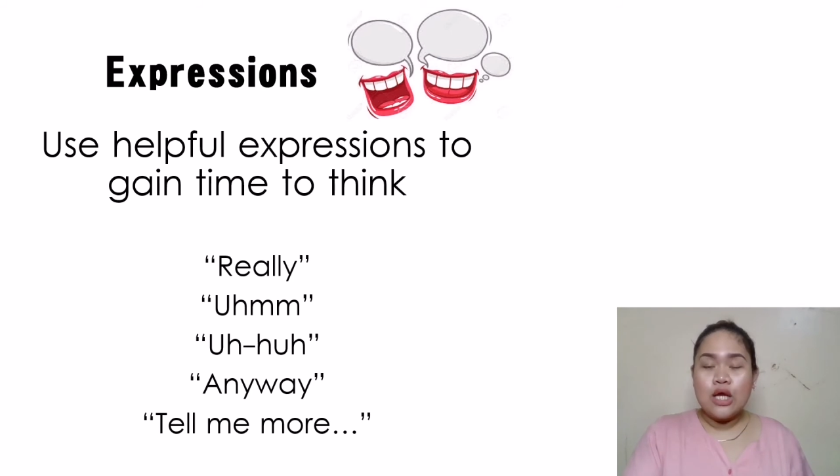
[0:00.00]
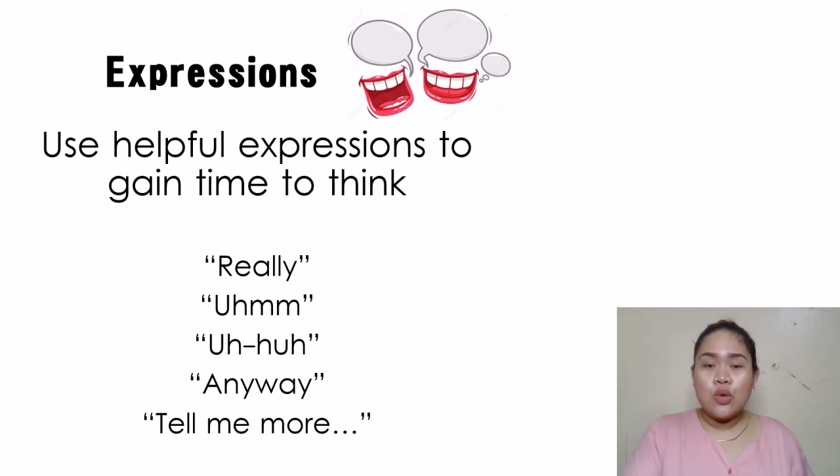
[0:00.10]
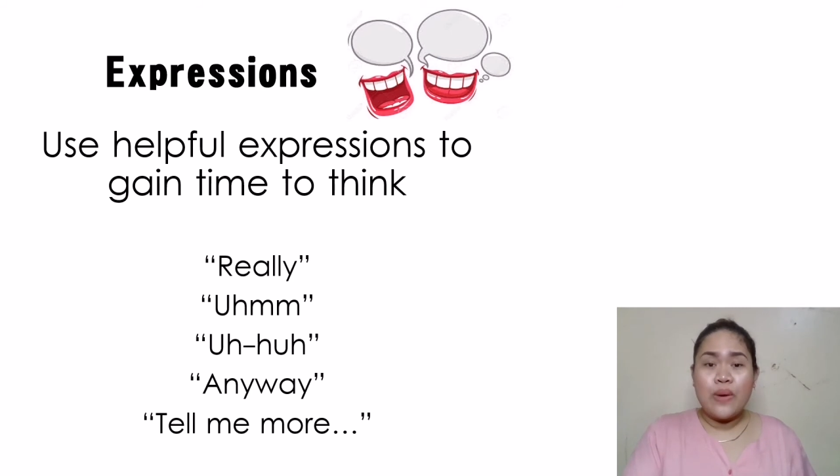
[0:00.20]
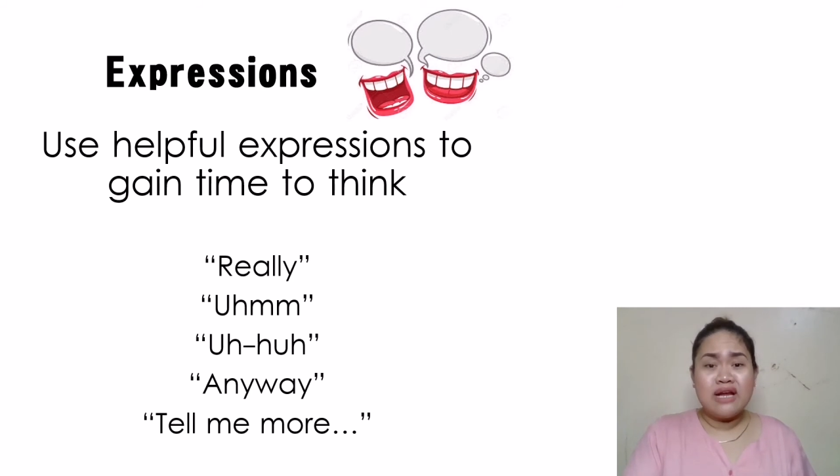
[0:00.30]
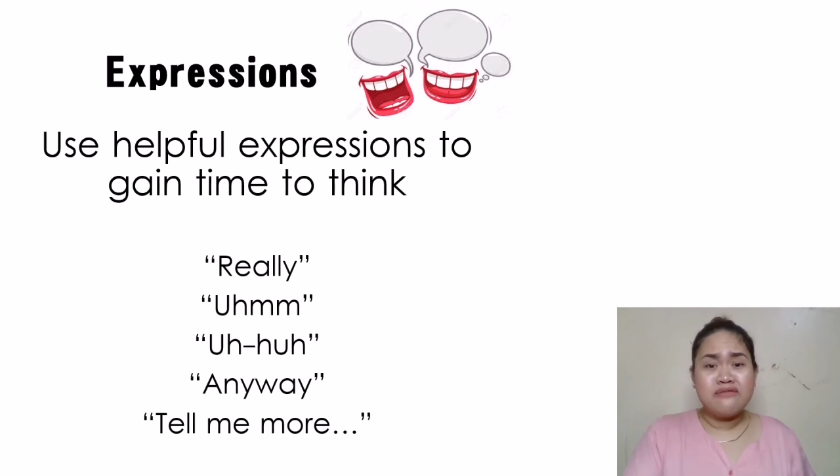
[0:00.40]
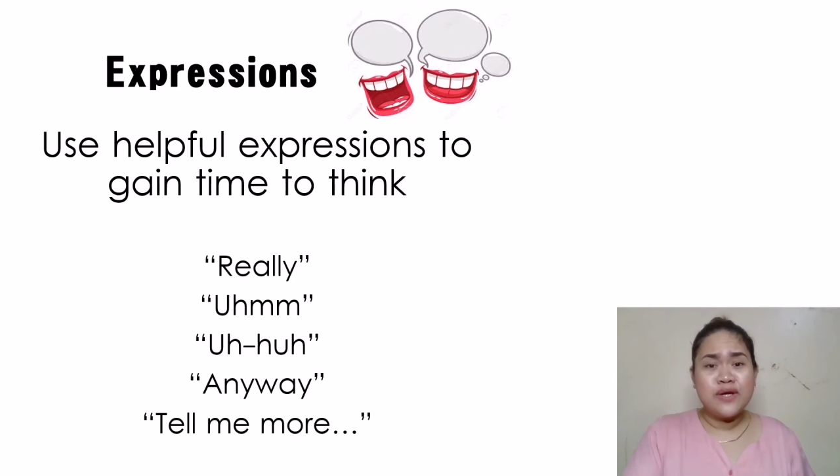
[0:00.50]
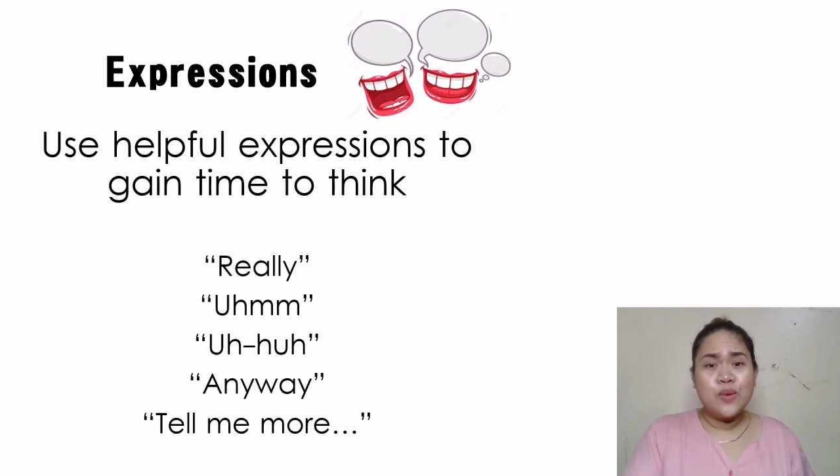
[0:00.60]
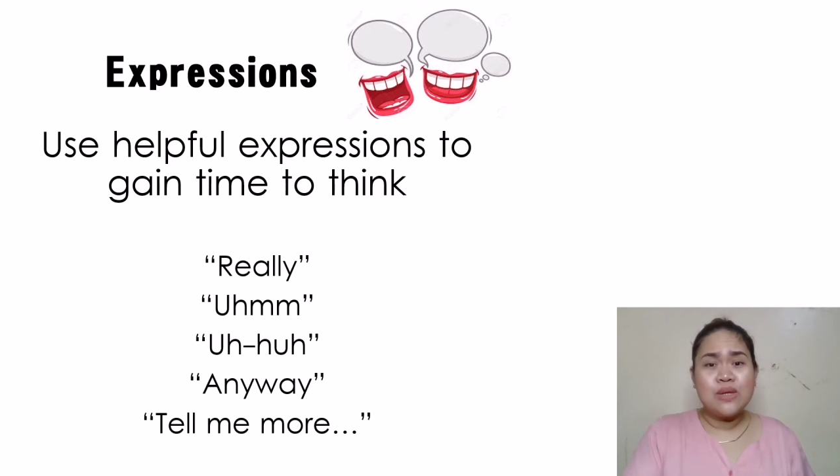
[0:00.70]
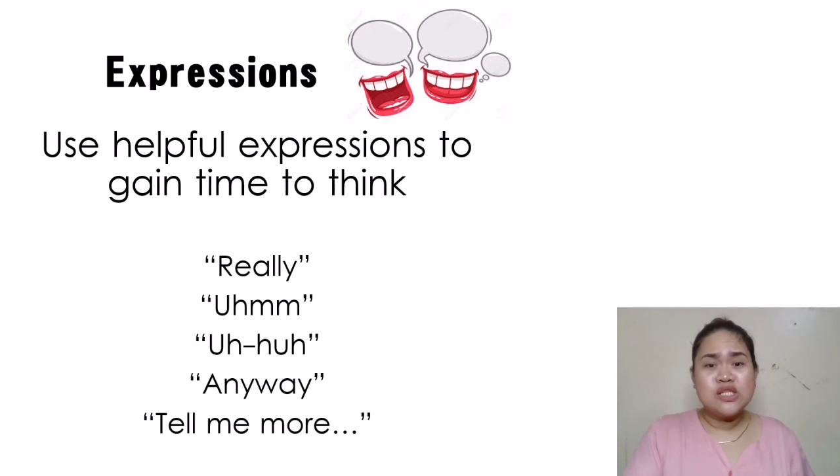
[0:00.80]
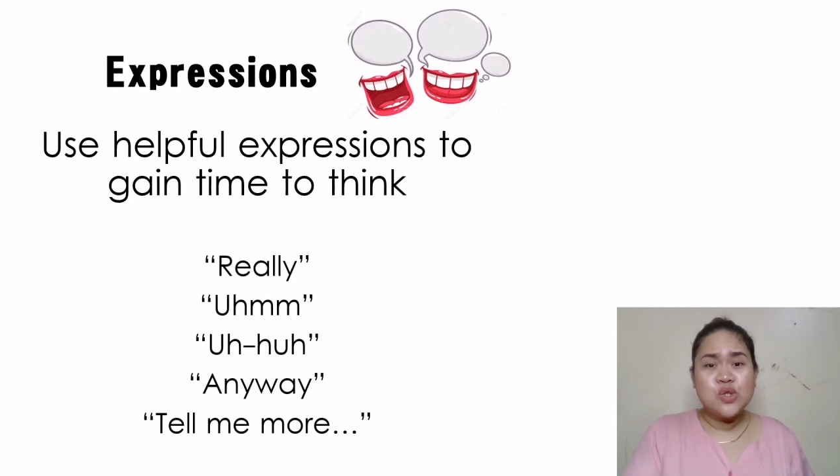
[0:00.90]
whenever
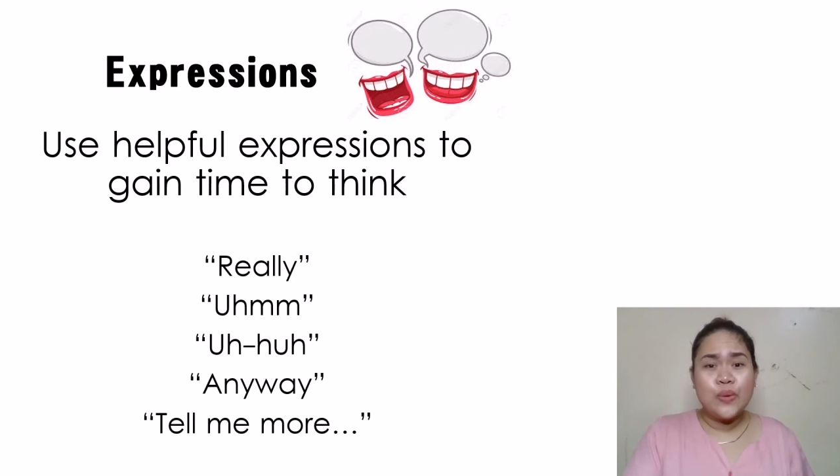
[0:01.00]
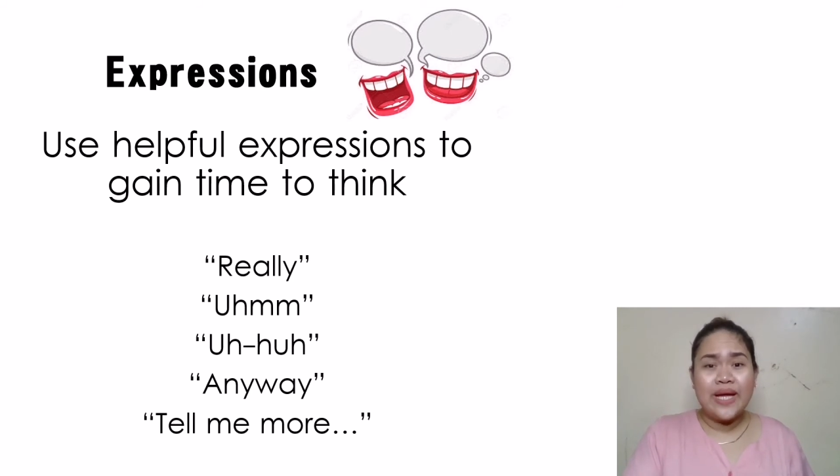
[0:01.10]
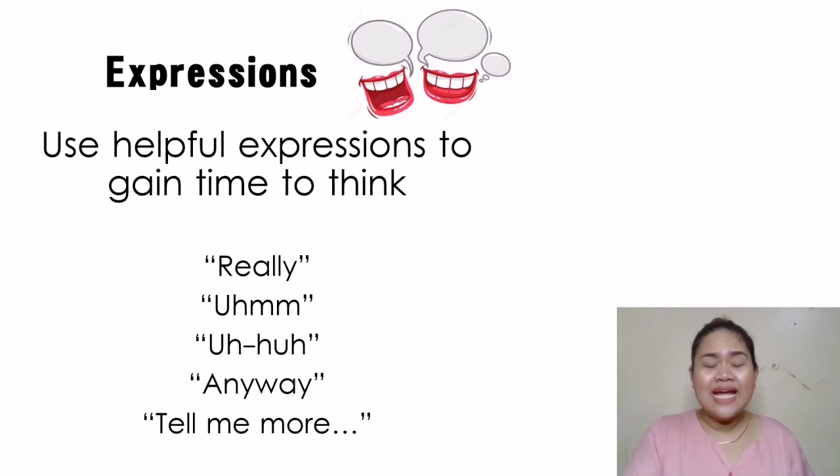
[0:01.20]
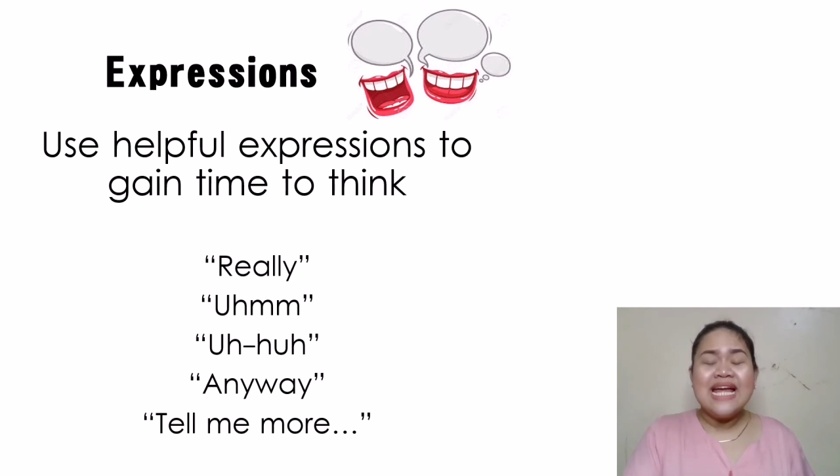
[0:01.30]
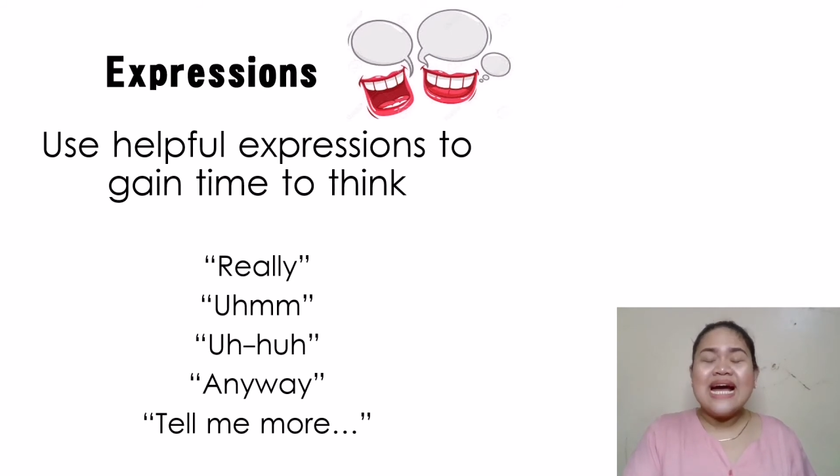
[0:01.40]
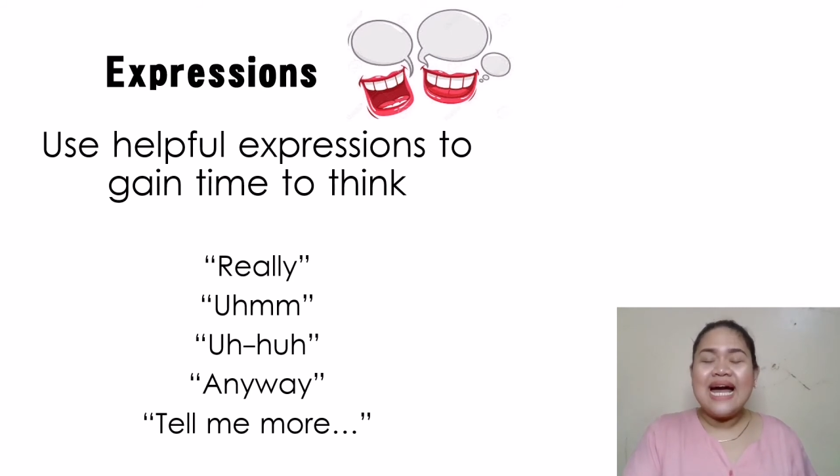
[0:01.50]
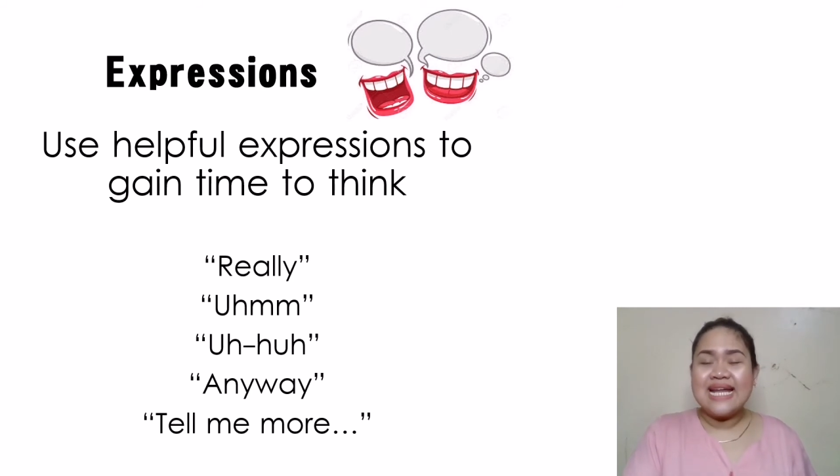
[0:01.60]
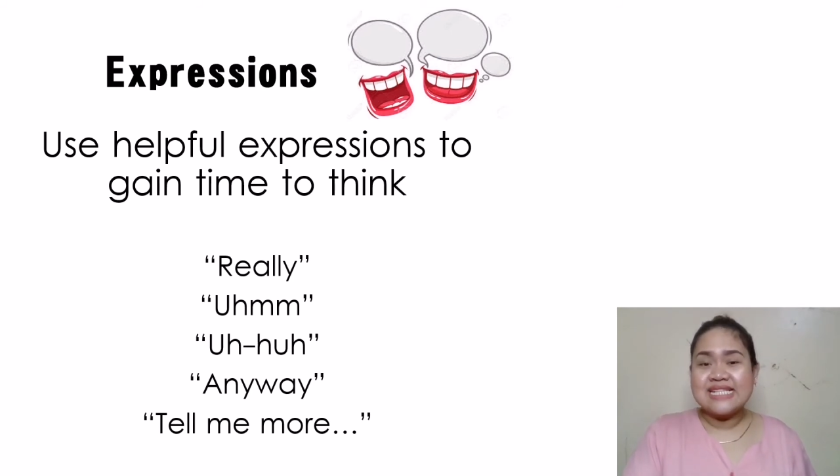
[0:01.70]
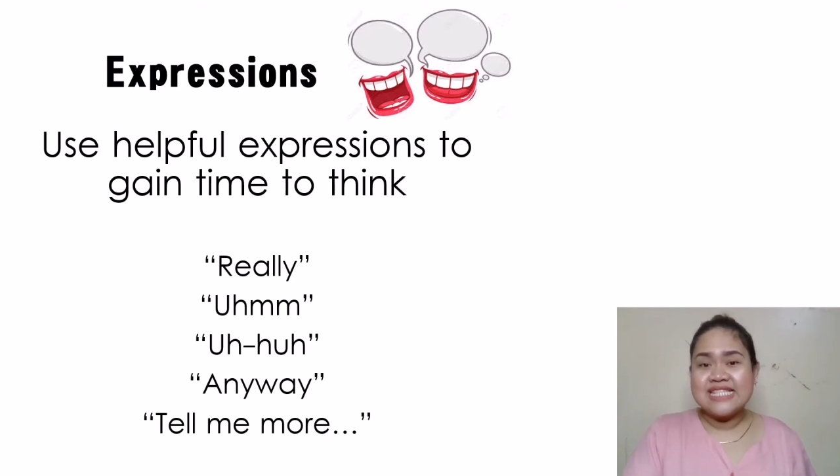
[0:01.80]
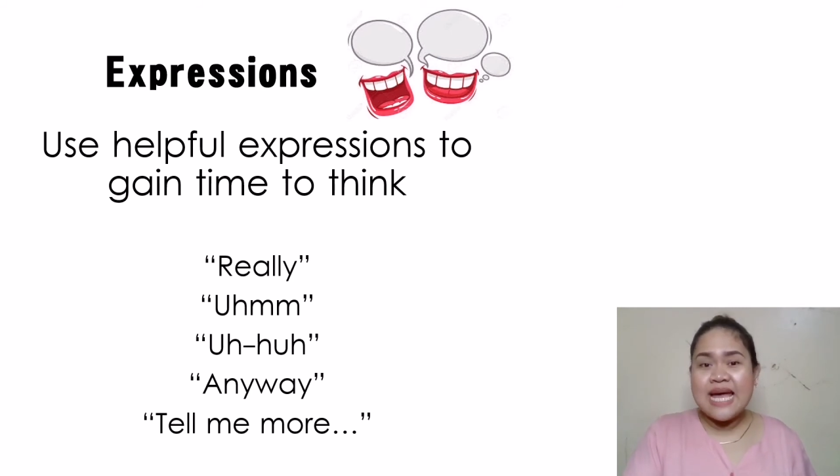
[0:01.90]
you are doing an
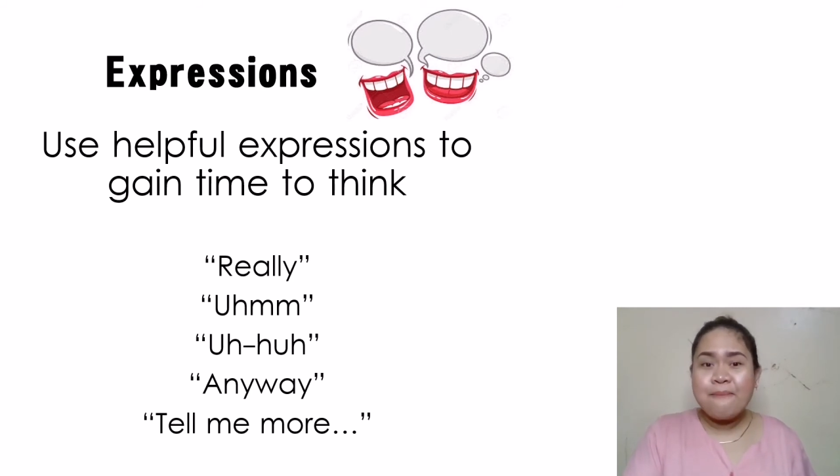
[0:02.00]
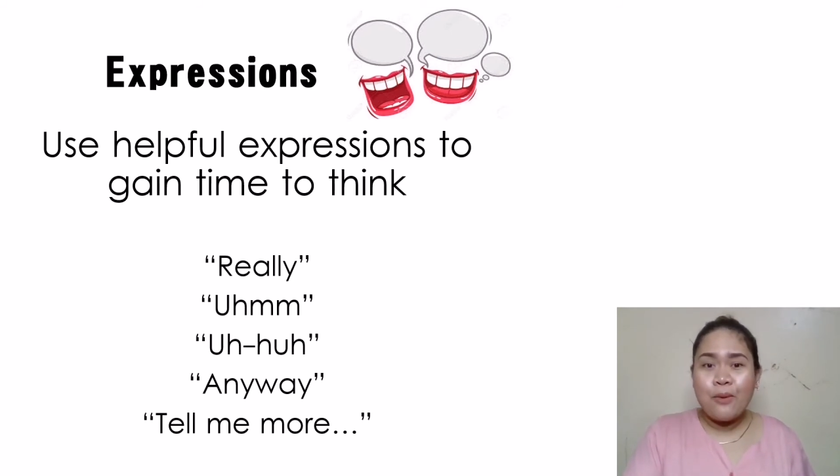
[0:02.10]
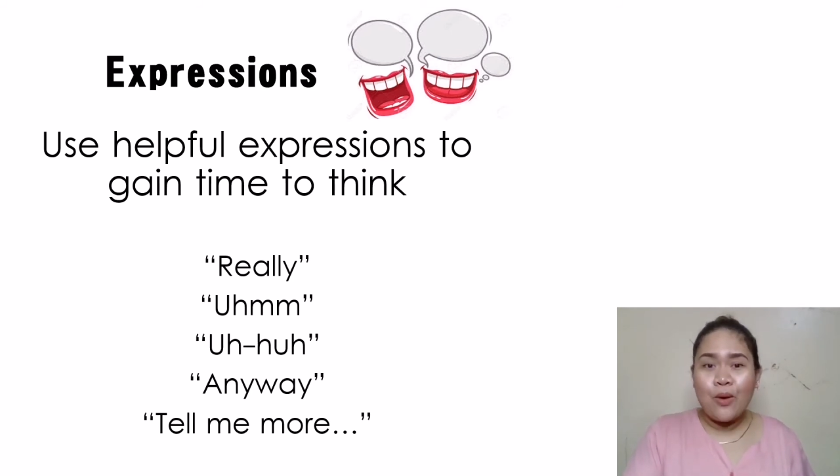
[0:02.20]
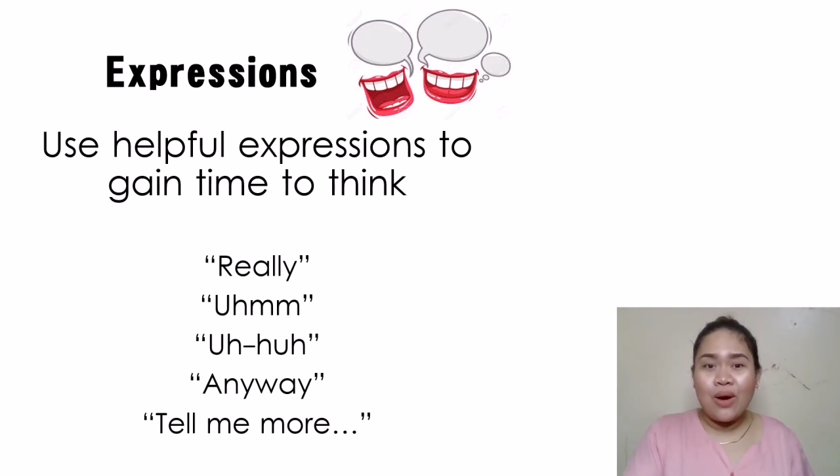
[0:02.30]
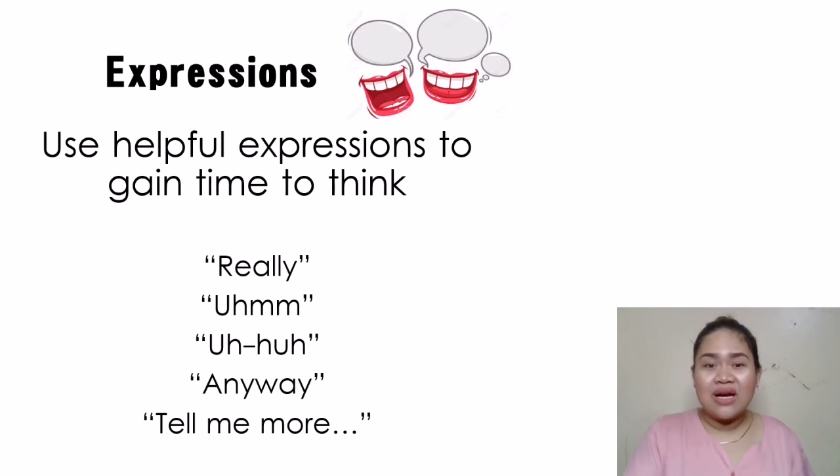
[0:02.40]
extempo